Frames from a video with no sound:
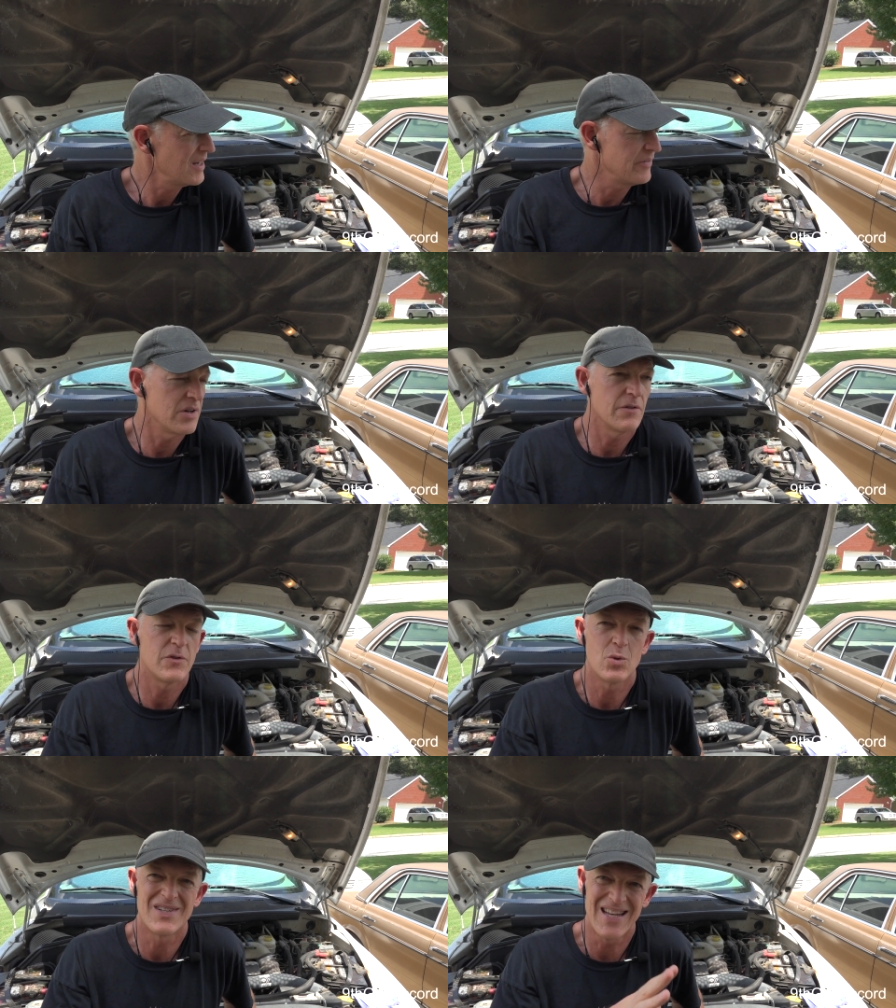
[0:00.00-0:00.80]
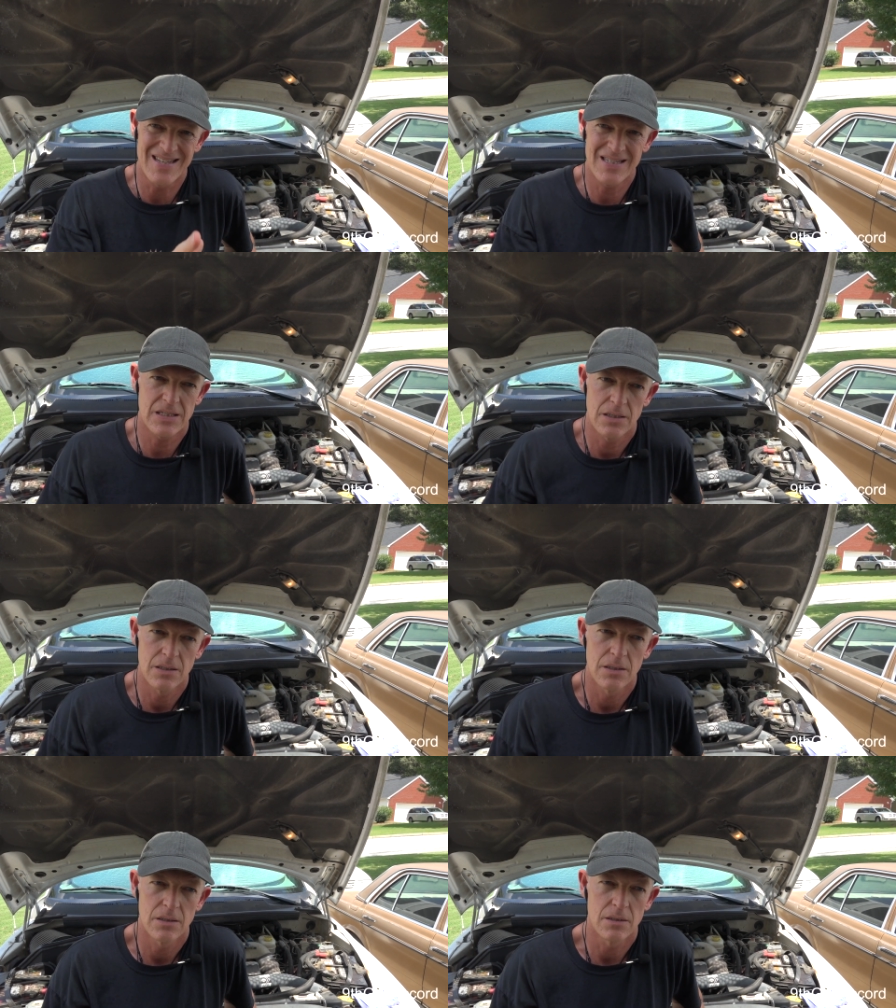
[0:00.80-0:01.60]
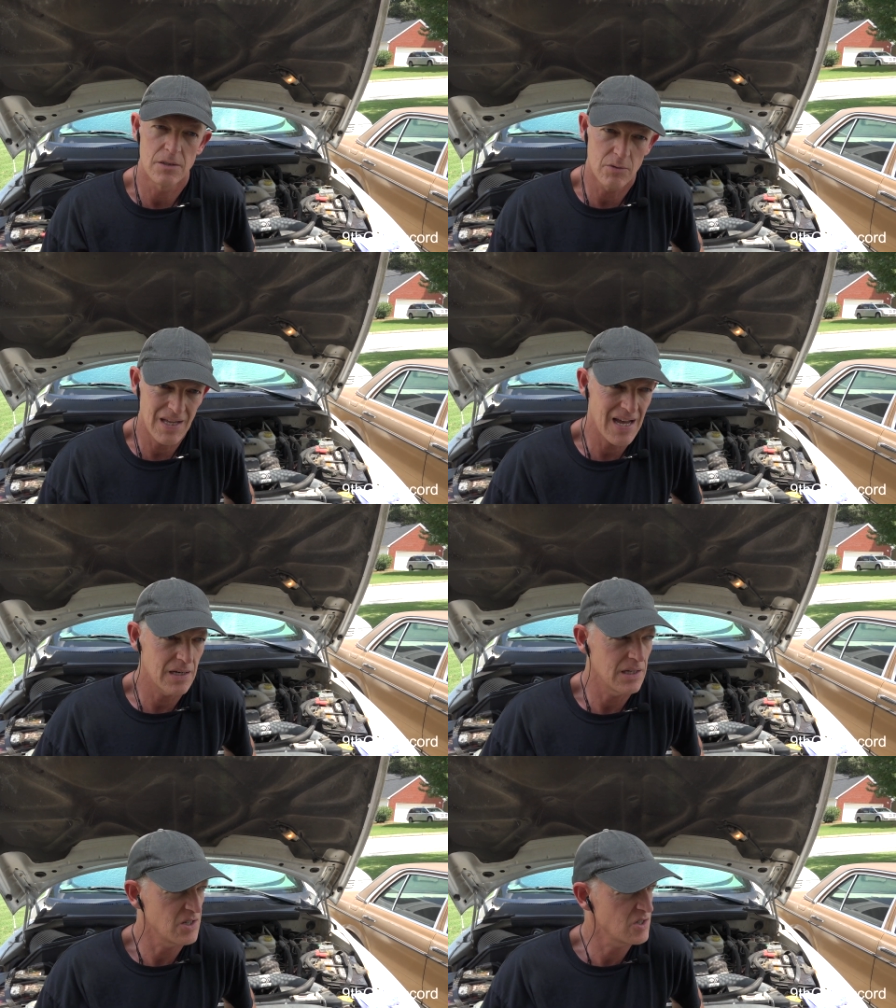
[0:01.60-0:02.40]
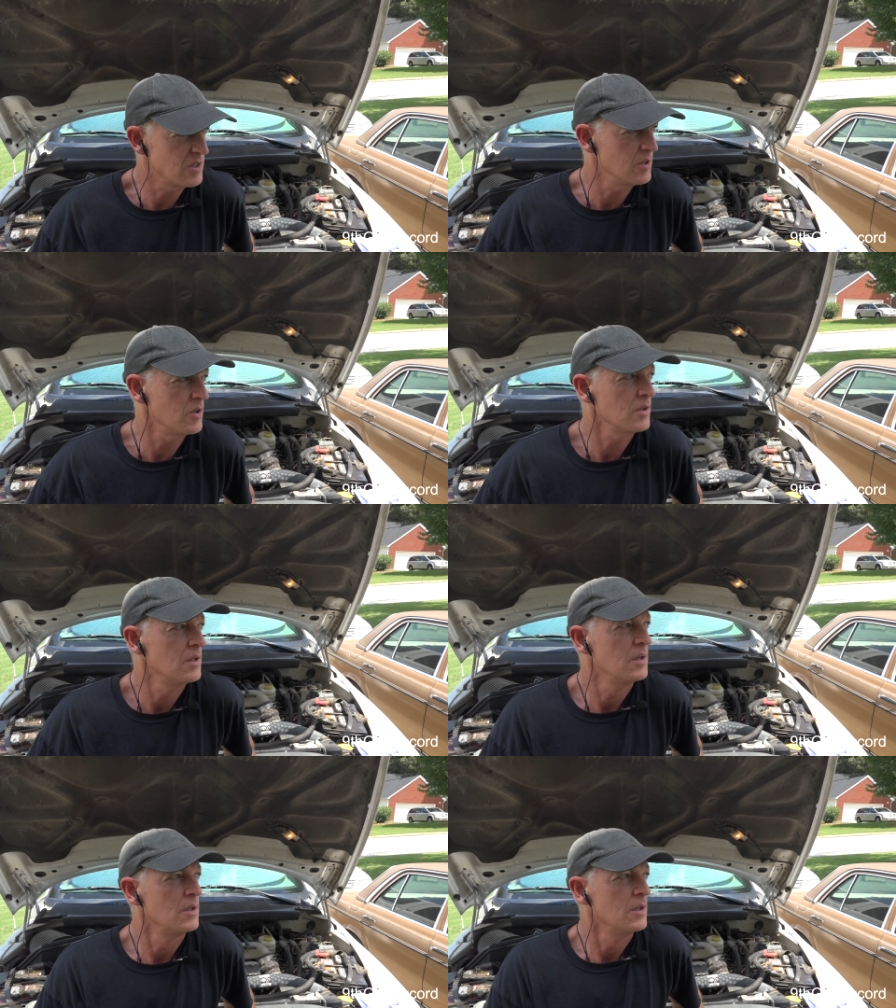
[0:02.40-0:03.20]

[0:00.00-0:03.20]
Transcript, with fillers: Even if you didn't do that, it's still,